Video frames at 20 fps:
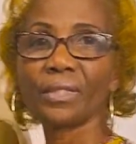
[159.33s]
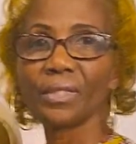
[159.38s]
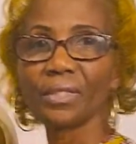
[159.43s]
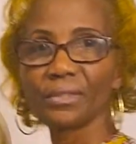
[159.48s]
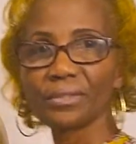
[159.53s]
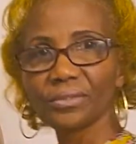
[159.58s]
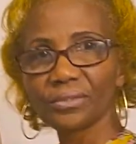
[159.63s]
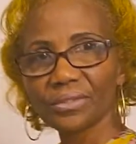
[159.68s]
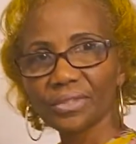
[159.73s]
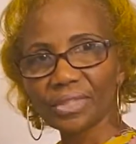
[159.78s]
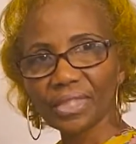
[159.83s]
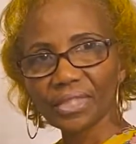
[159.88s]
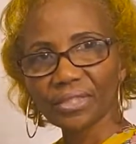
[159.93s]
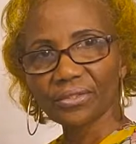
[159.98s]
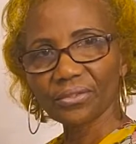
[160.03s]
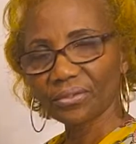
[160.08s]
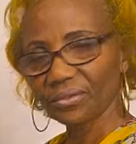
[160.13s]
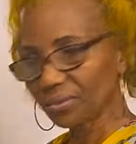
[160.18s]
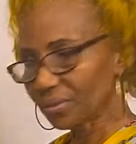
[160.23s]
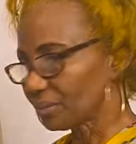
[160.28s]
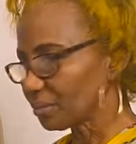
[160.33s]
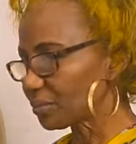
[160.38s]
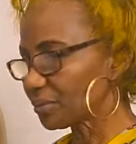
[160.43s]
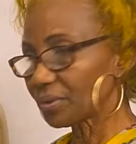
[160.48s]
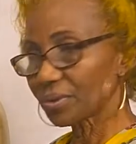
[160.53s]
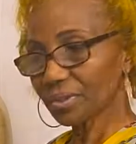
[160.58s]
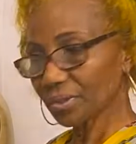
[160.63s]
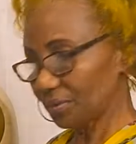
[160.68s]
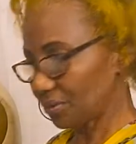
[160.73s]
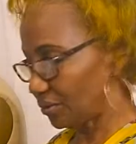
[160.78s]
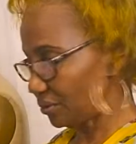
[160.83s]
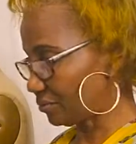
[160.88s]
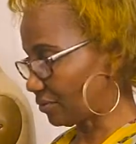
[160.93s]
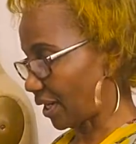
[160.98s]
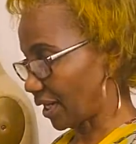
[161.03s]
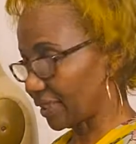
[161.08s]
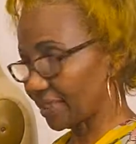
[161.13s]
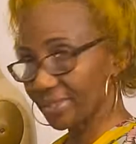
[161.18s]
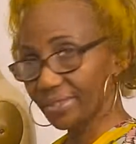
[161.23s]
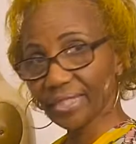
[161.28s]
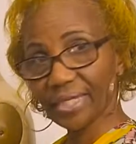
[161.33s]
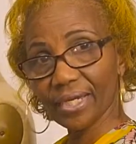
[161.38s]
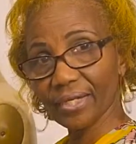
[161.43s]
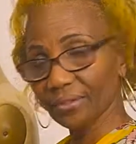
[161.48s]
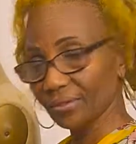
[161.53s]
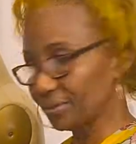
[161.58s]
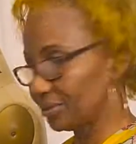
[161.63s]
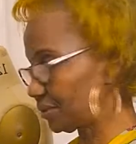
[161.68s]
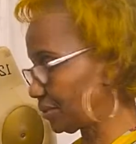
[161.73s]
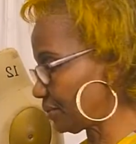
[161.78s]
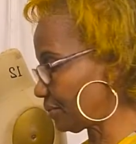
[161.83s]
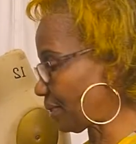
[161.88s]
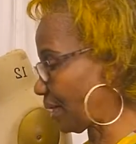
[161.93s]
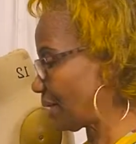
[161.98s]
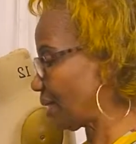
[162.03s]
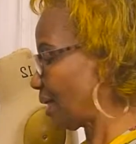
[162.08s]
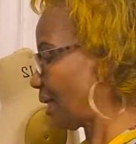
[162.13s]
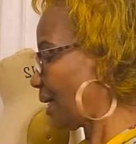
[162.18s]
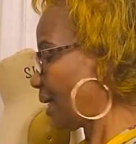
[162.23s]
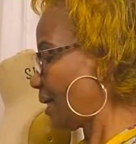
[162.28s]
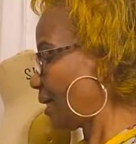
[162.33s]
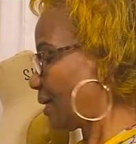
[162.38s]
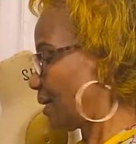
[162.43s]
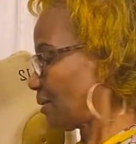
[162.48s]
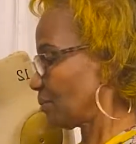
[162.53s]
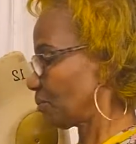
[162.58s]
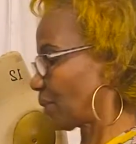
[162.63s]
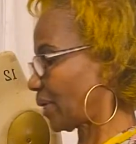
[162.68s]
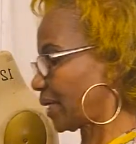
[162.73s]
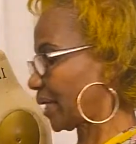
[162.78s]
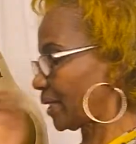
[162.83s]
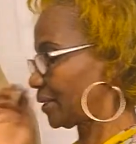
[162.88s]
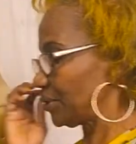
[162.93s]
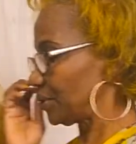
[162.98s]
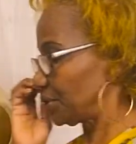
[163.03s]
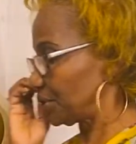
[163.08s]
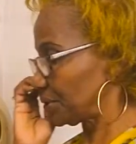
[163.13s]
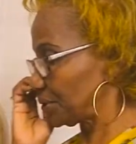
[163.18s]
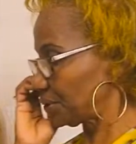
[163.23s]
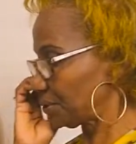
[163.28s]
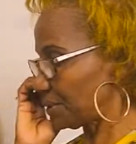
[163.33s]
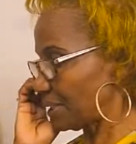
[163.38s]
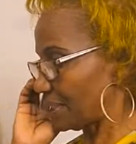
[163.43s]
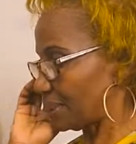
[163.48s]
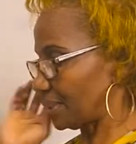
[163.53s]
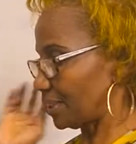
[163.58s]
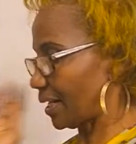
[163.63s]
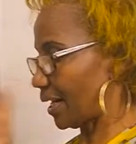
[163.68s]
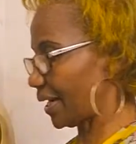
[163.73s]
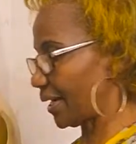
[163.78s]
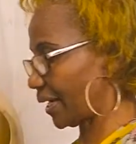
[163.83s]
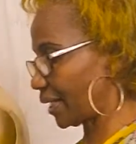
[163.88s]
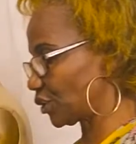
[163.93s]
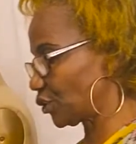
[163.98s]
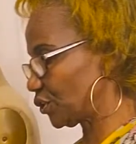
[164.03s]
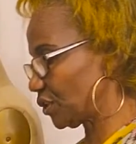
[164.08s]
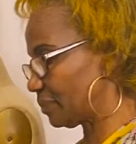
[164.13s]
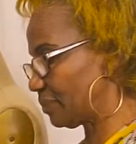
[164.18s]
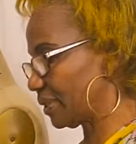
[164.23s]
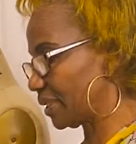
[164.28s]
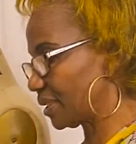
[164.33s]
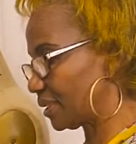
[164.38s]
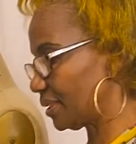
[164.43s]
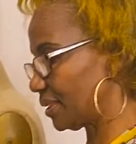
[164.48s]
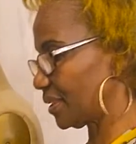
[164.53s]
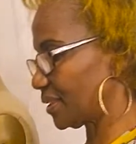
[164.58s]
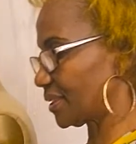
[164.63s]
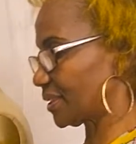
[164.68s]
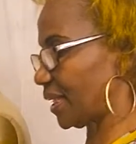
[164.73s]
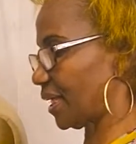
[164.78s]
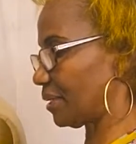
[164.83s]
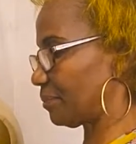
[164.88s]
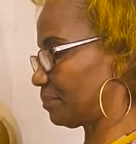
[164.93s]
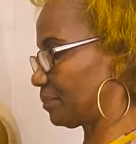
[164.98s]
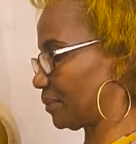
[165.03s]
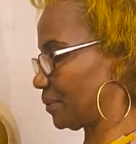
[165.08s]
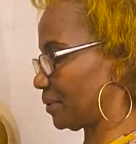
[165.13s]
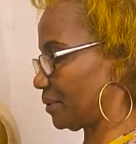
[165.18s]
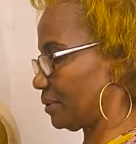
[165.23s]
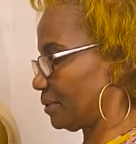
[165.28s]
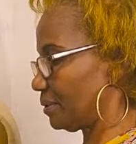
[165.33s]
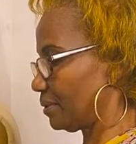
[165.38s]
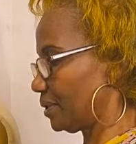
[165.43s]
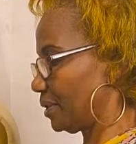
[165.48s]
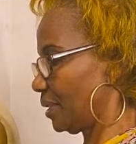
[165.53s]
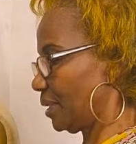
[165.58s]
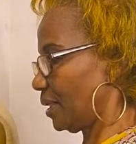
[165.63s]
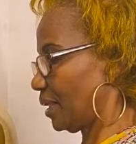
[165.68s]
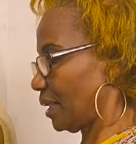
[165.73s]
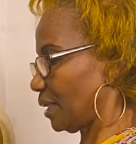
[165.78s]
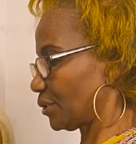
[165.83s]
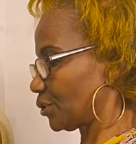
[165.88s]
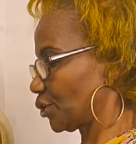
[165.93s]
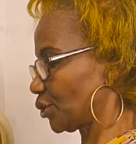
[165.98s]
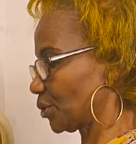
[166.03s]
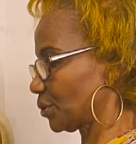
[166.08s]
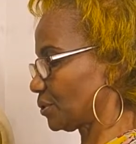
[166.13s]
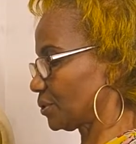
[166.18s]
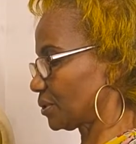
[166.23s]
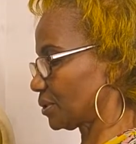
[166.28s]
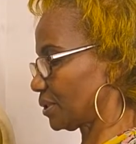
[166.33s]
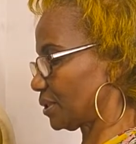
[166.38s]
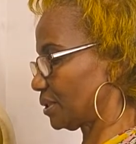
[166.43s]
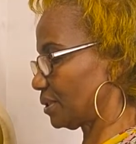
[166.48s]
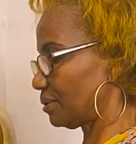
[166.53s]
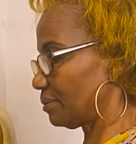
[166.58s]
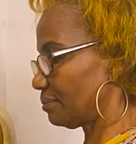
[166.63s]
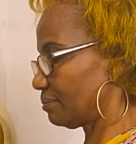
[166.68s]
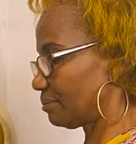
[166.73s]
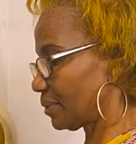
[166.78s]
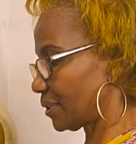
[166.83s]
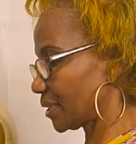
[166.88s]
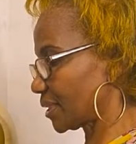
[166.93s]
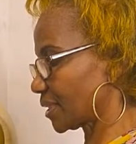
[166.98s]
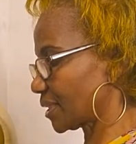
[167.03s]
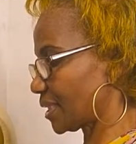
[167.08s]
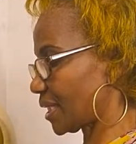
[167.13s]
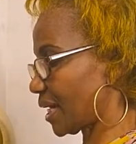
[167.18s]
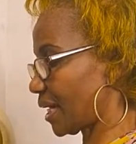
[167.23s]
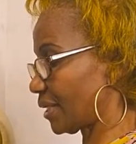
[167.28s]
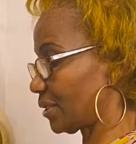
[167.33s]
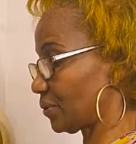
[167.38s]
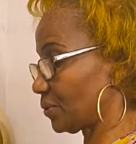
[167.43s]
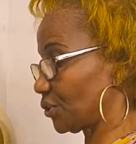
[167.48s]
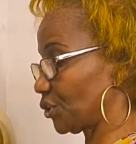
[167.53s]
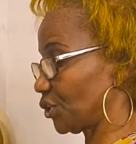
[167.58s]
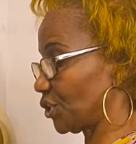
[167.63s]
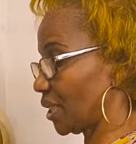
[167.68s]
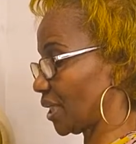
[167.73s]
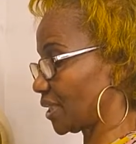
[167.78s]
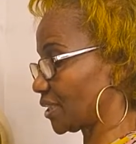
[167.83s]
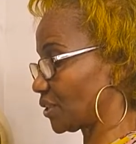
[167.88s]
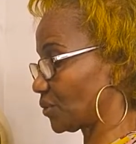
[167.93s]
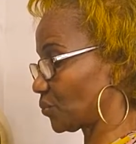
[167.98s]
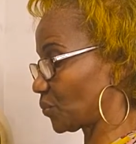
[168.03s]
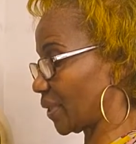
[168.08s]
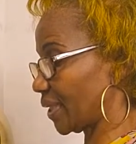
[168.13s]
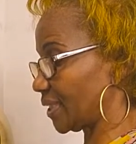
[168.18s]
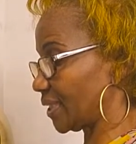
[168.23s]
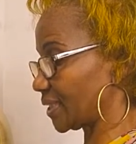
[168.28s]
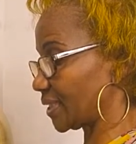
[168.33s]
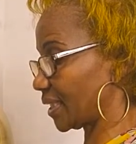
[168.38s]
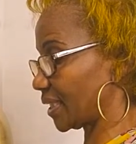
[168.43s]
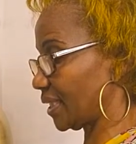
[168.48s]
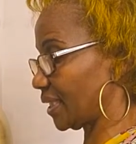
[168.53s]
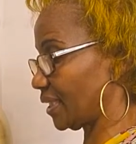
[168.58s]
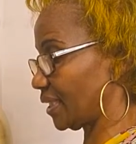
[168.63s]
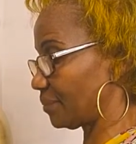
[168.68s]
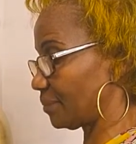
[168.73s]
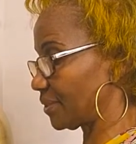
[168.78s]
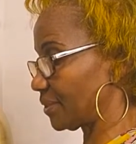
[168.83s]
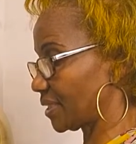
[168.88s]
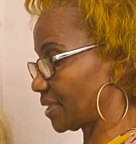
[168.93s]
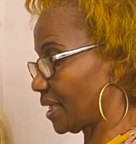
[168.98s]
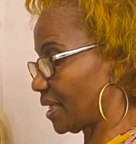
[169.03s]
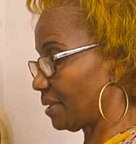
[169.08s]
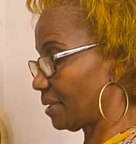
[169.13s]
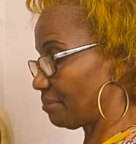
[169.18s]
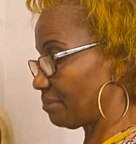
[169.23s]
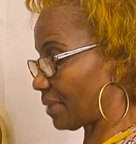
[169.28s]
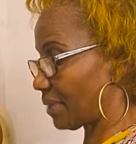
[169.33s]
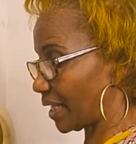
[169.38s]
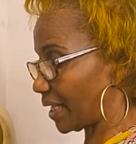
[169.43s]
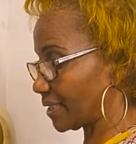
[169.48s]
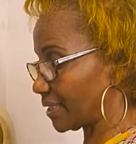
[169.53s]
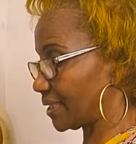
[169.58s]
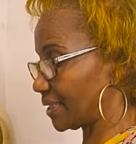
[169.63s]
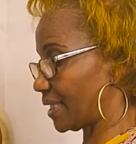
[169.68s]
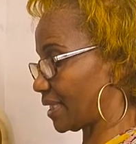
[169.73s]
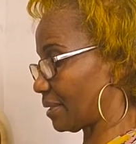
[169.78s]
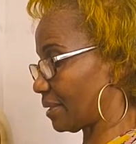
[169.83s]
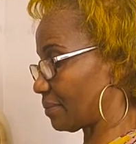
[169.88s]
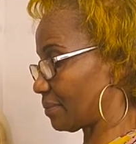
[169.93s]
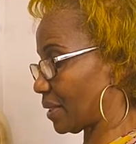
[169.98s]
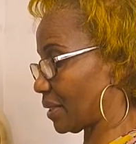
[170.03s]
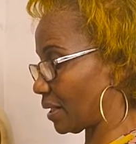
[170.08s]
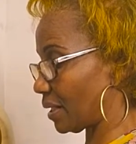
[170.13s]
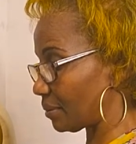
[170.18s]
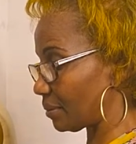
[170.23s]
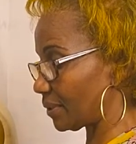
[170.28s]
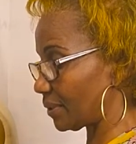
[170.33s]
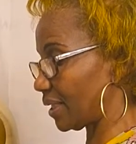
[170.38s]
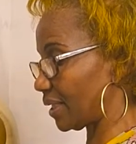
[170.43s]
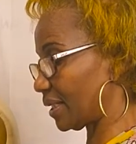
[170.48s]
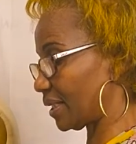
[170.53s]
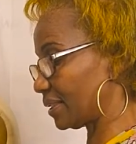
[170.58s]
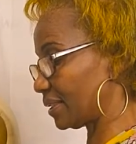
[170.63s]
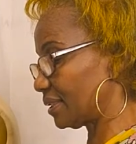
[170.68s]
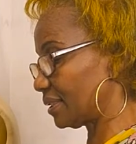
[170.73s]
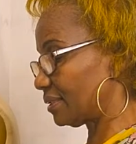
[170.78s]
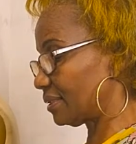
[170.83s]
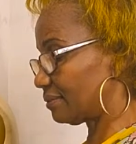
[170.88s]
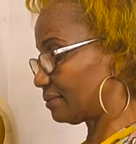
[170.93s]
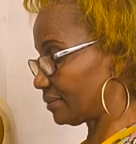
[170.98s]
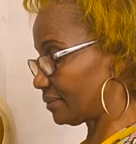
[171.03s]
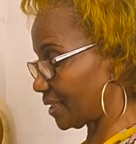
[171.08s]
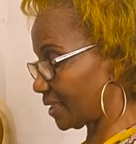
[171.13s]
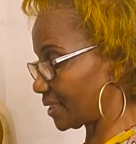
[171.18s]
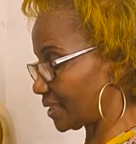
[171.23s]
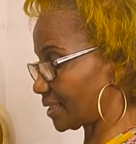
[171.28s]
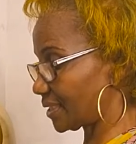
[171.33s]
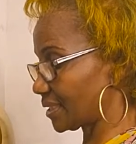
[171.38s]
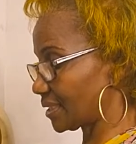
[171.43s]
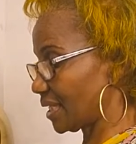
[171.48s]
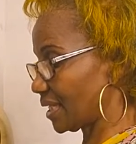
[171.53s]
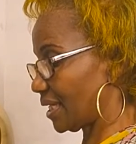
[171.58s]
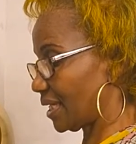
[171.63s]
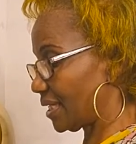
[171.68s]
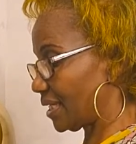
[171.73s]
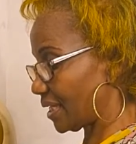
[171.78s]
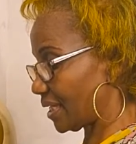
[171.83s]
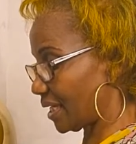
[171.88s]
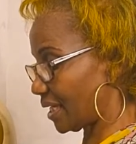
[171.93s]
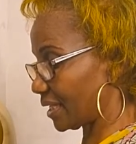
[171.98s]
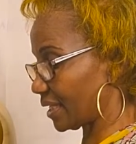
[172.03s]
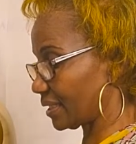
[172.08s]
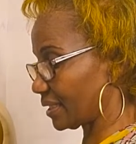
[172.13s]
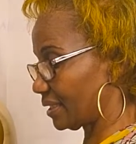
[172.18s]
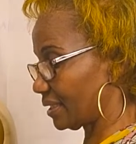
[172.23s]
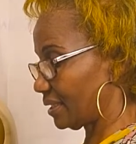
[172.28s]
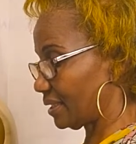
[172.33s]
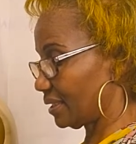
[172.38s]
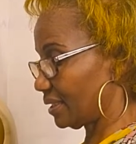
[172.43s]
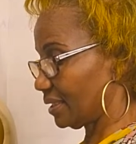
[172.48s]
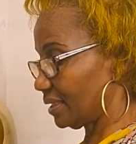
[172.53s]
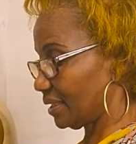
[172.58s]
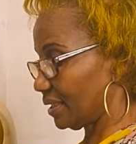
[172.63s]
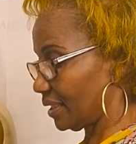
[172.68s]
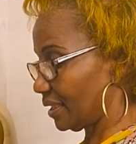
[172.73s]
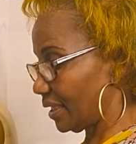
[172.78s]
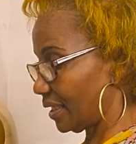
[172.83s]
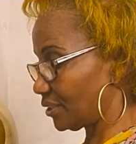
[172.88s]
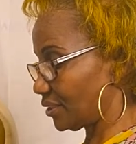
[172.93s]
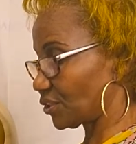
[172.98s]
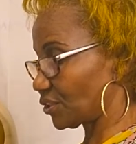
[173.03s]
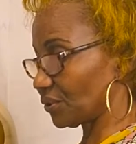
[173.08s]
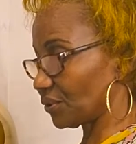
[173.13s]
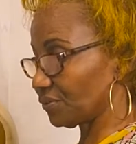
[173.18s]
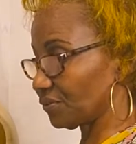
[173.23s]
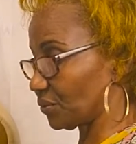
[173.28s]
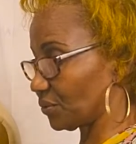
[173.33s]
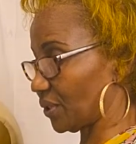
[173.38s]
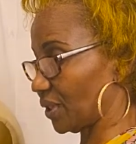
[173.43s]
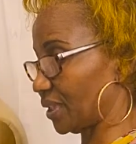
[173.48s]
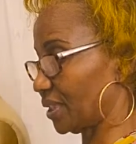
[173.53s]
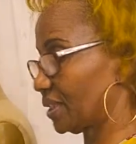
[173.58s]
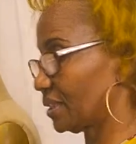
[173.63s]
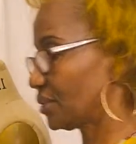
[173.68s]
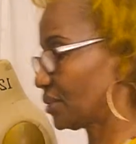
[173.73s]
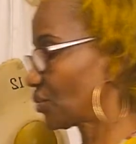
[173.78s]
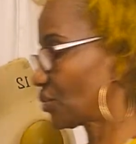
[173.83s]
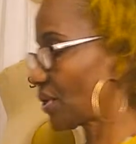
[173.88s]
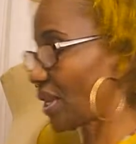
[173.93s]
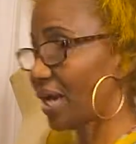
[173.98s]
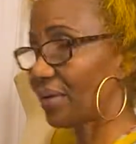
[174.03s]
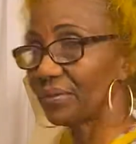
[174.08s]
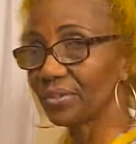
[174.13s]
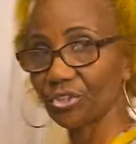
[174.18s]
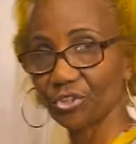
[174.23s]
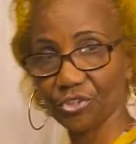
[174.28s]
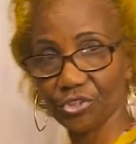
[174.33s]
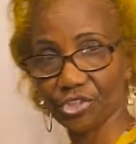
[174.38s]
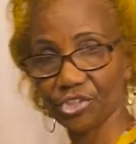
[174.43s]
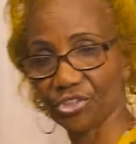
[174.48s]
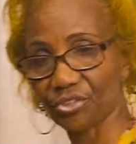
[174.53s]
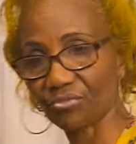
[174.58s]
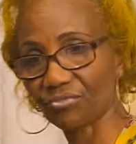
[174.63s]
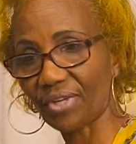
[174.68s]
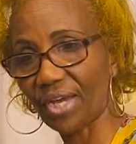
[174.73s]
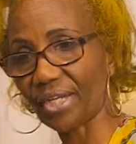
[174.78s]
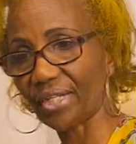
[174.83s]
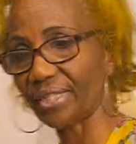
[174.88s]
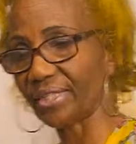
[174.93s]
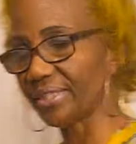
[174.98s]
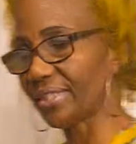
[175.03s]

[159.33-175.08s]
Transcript: you take your notebook, you write it down. What I do, I actually make a list. I put a shoulder, bust line or chest, waist, hips, bicep, arm length, wrist, neck, and so forth. So that we just write it